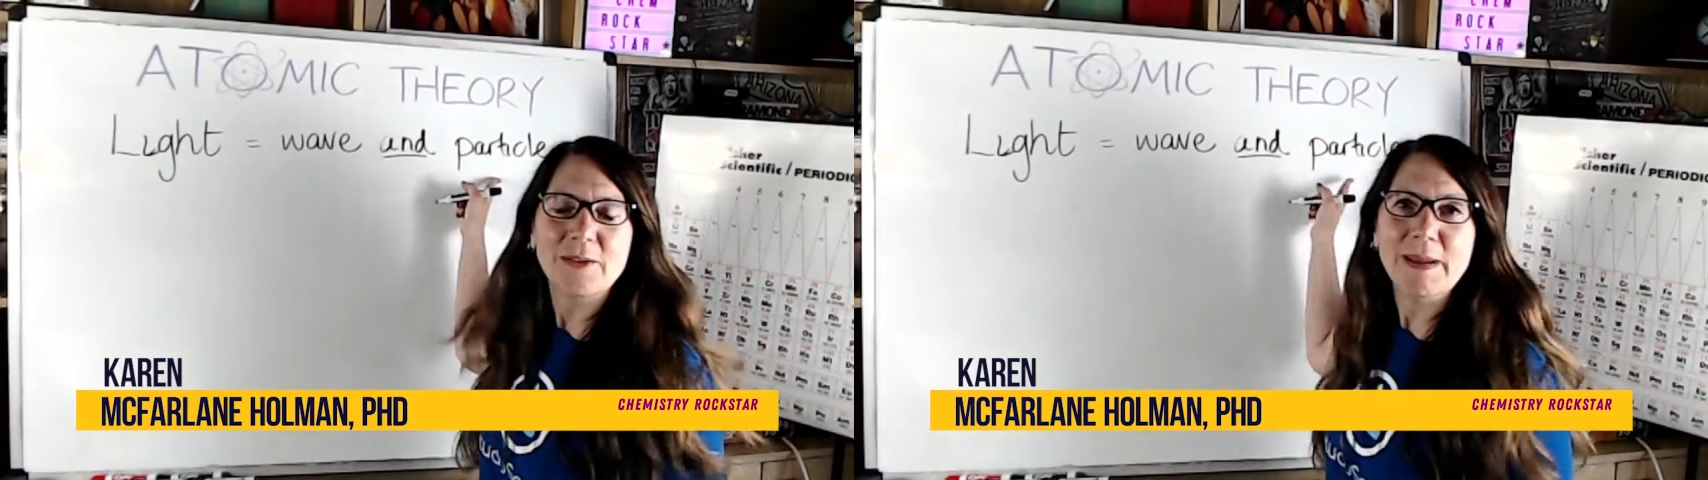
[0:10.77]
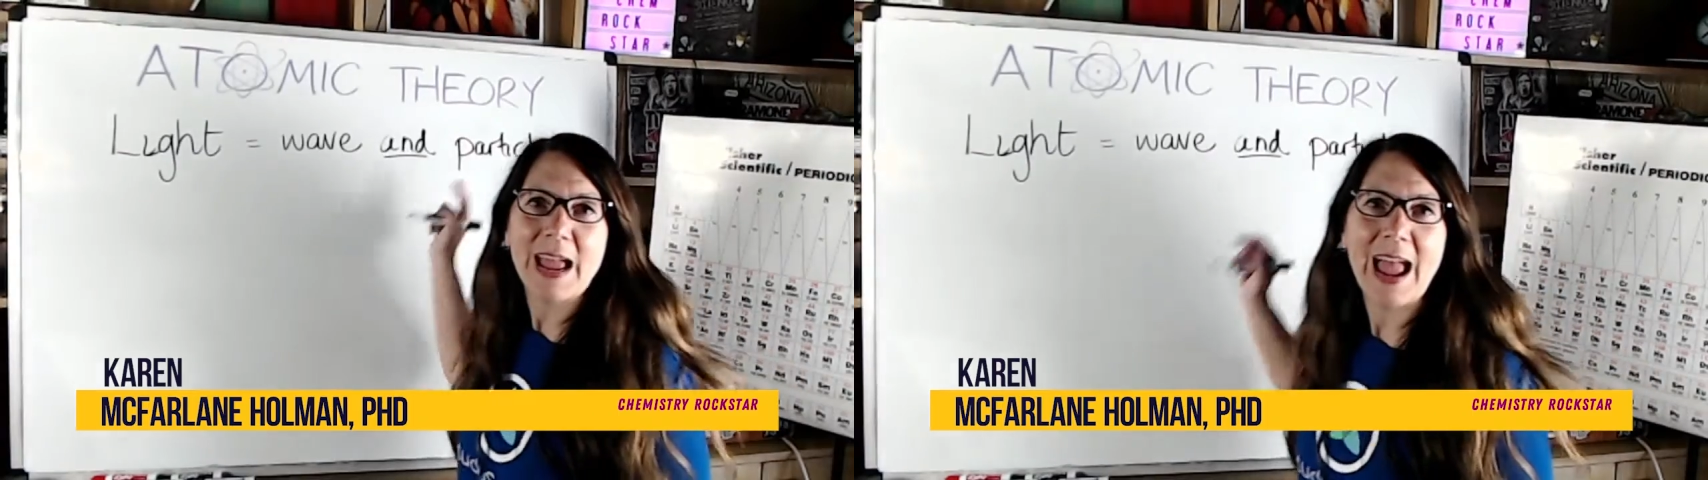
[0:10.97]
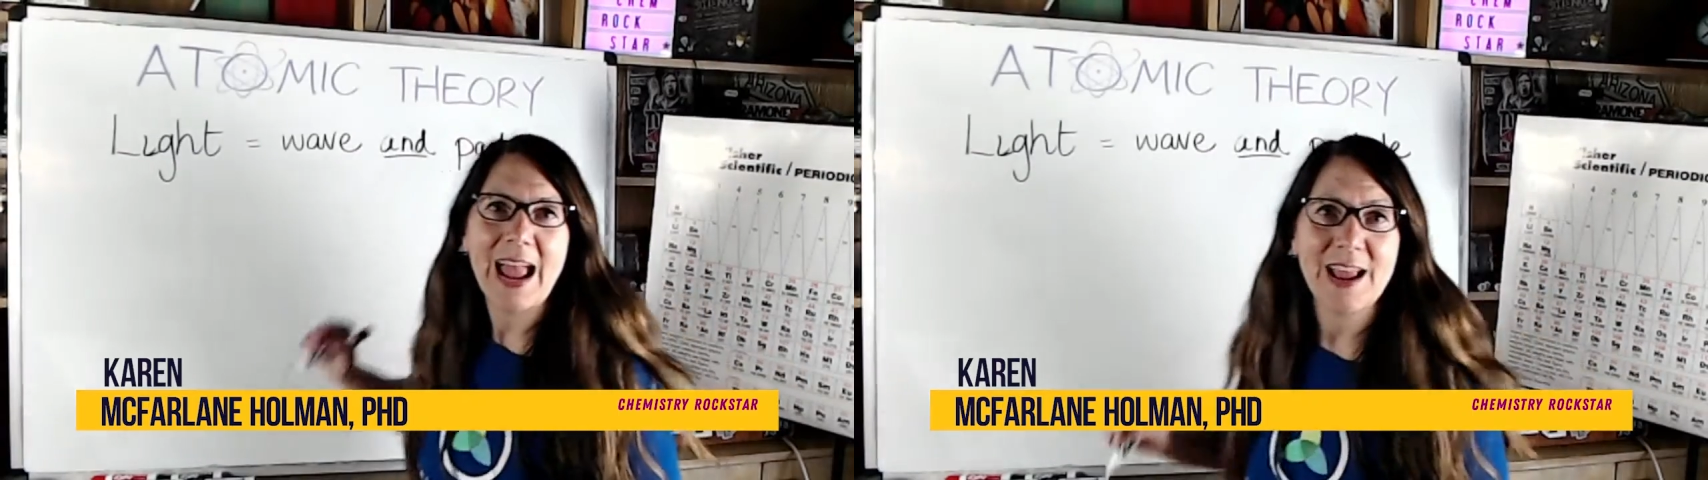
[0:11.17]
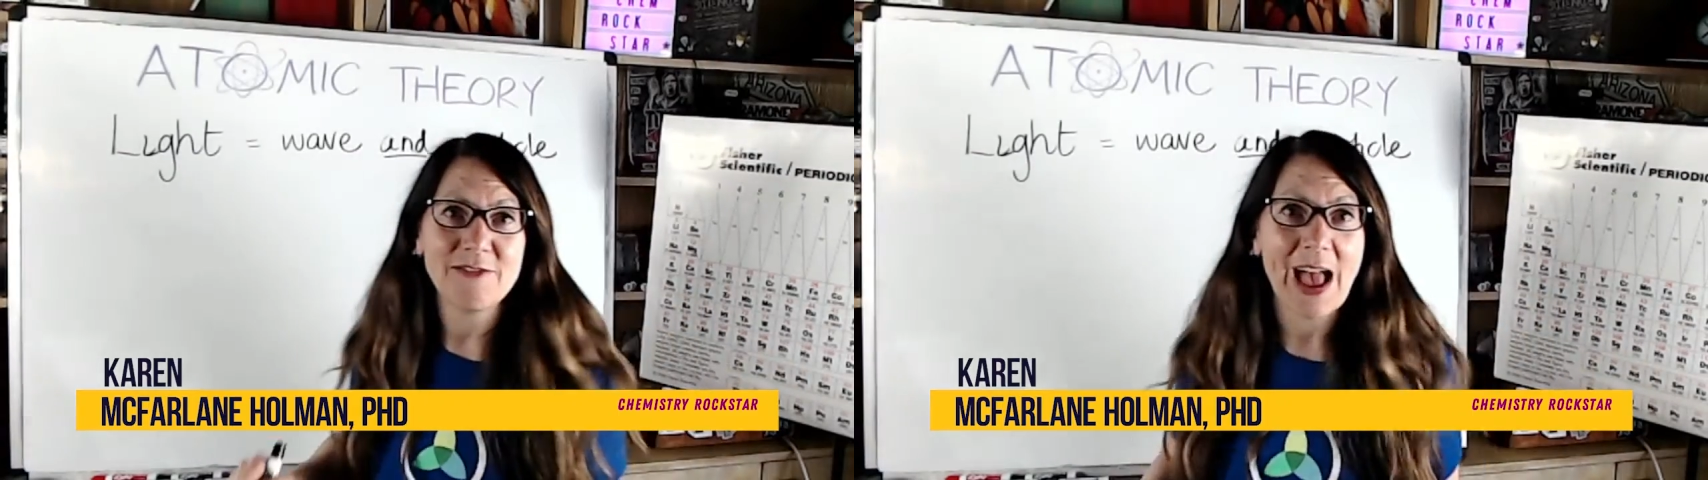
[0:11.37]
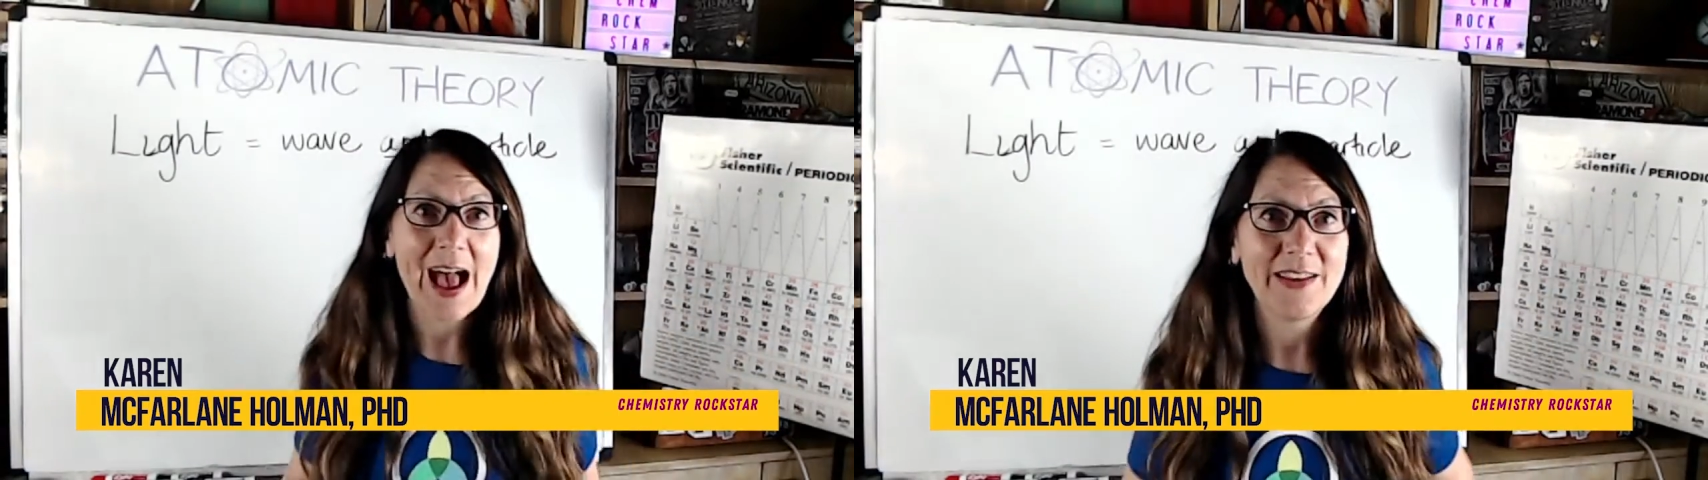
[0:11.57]
could
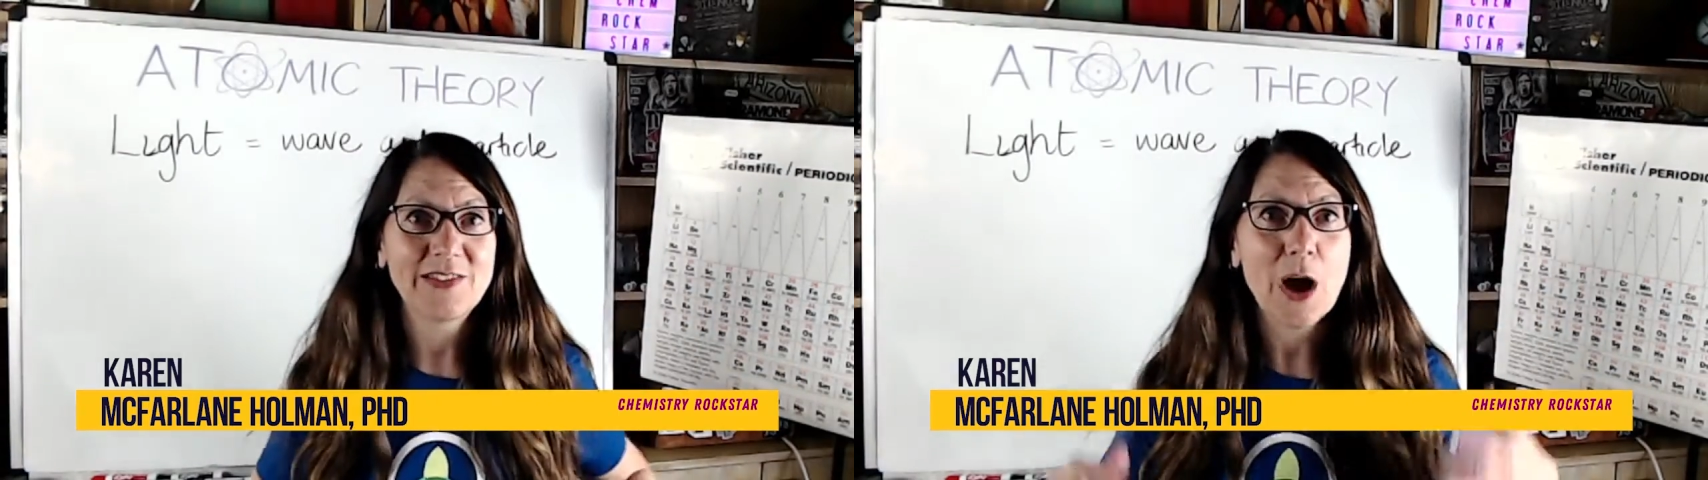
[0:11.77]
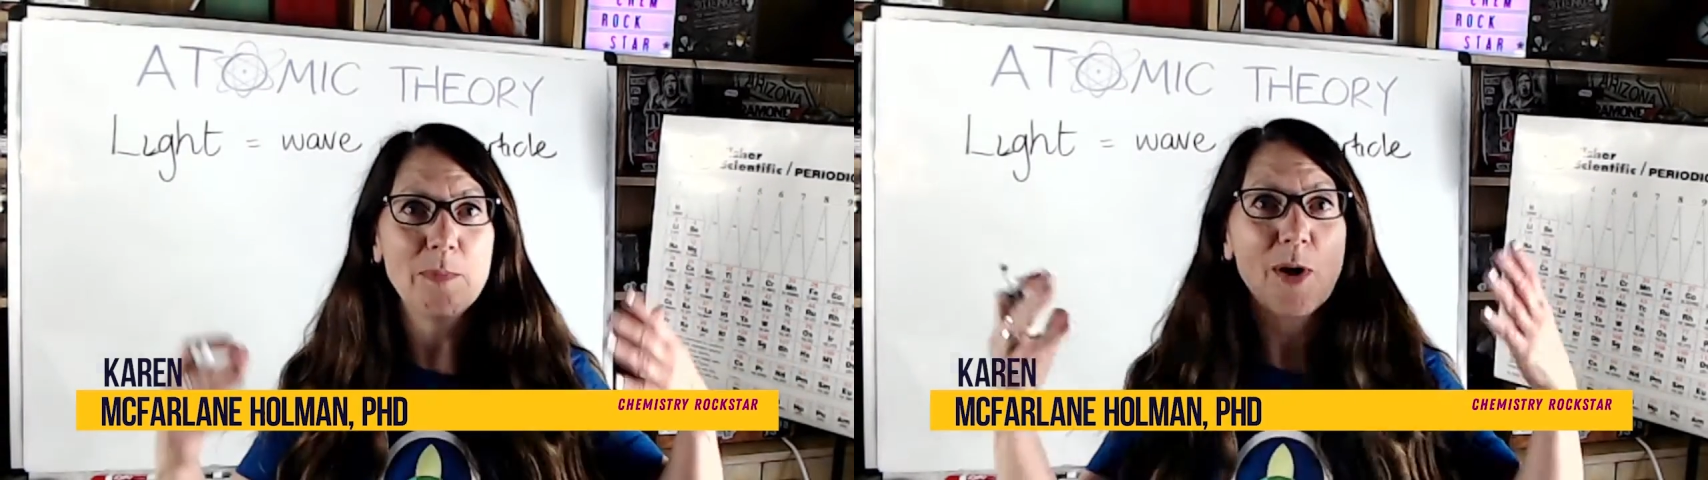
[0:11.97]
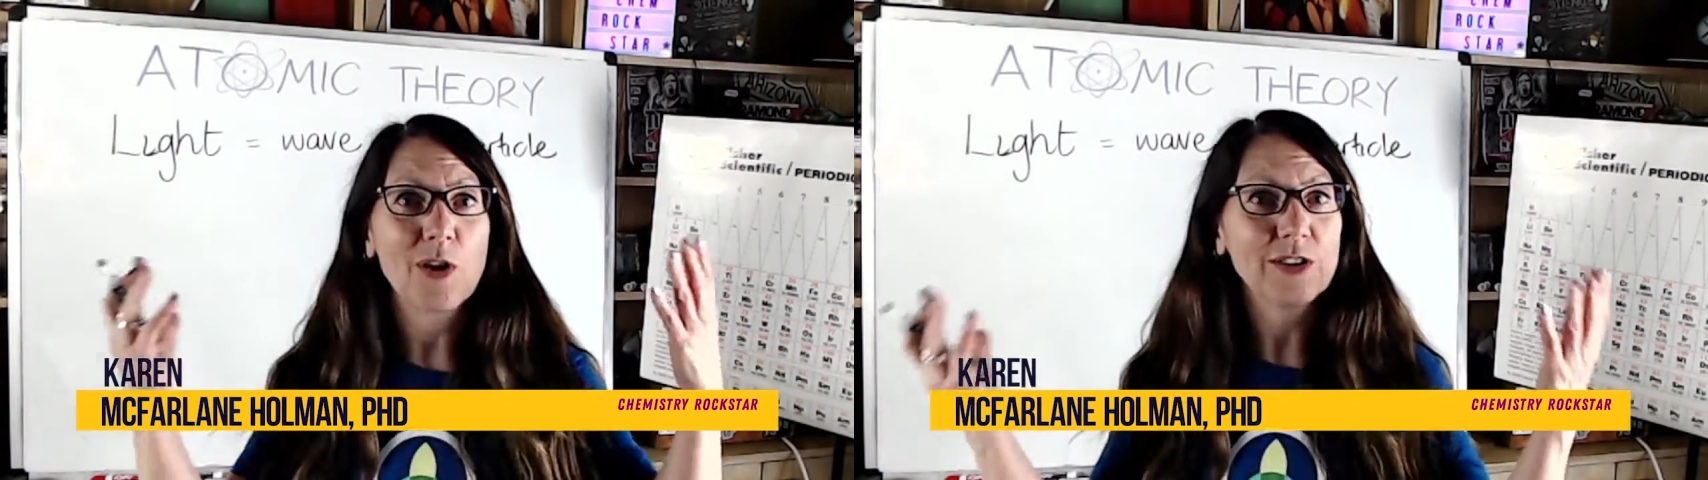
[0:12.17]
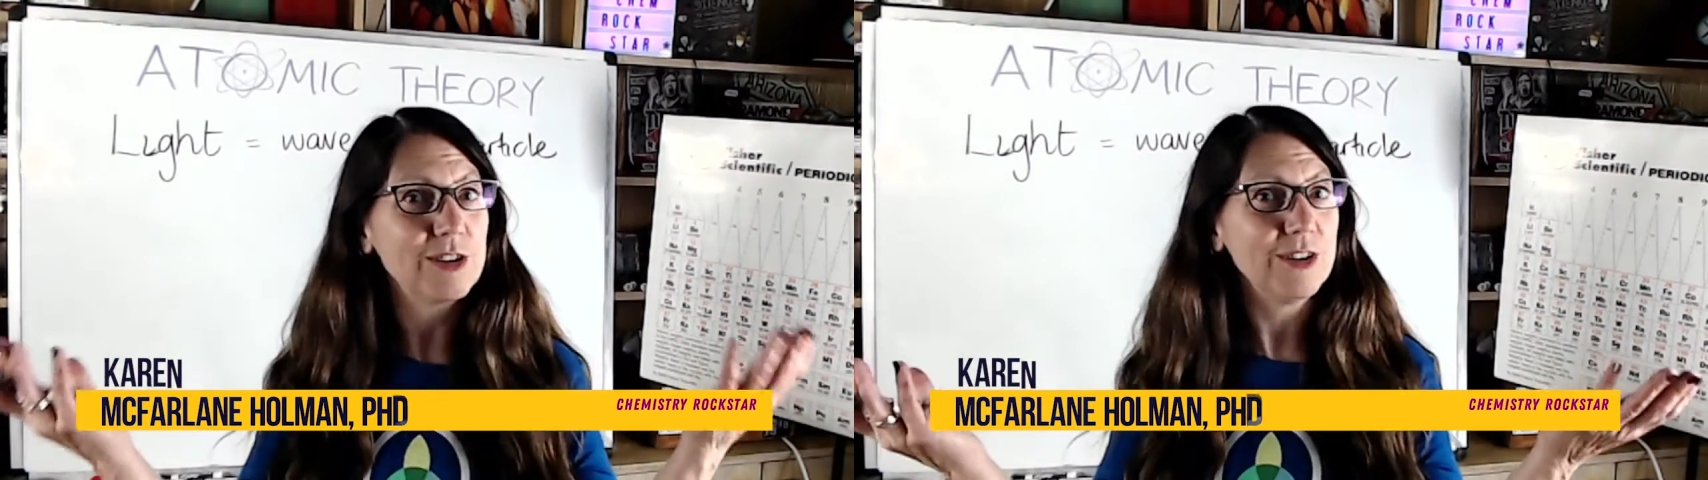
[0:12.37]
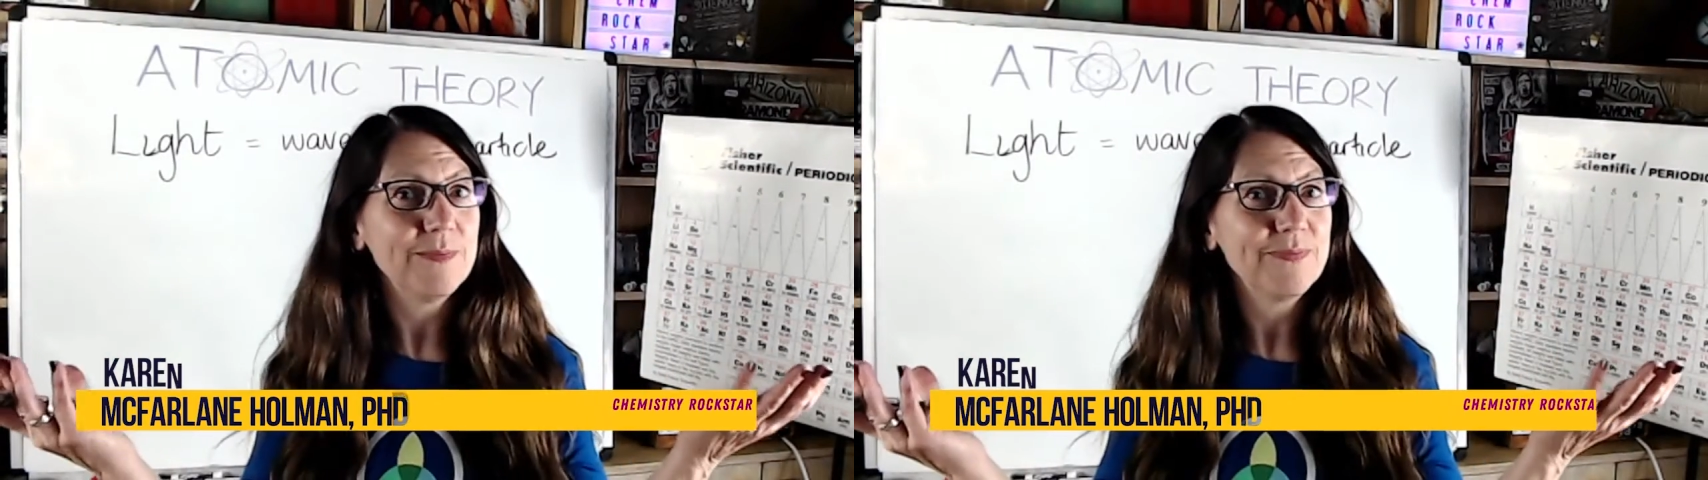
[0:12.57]
behave as a
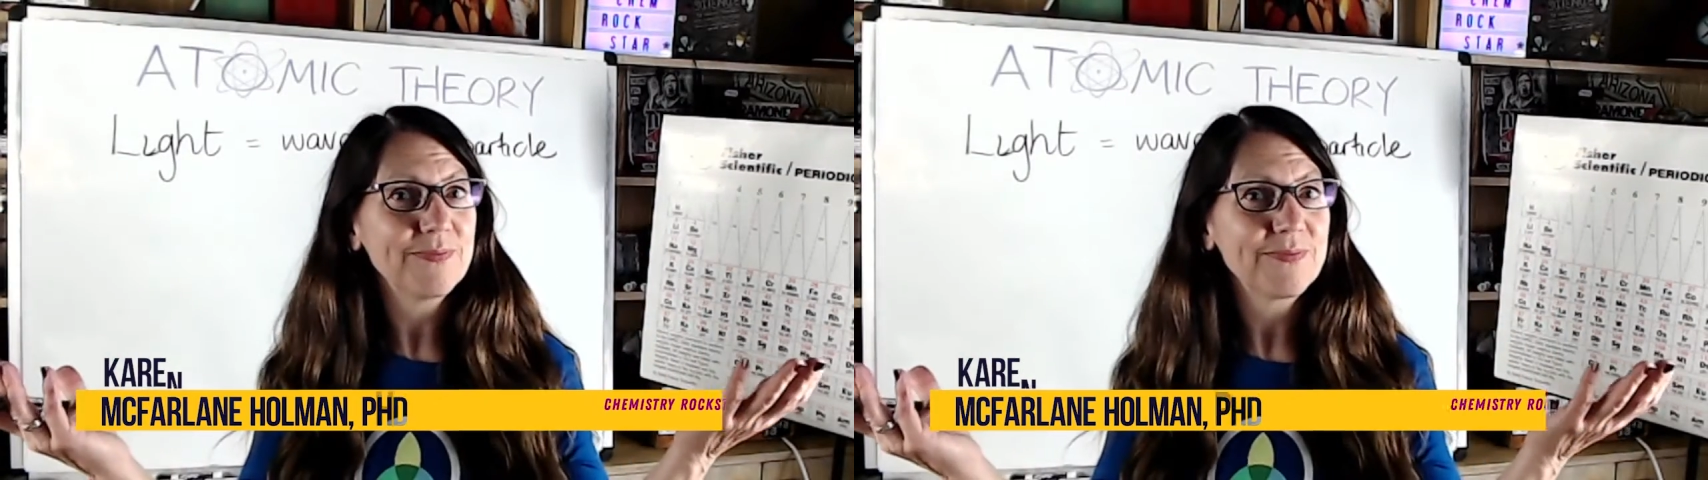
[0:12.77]
particle?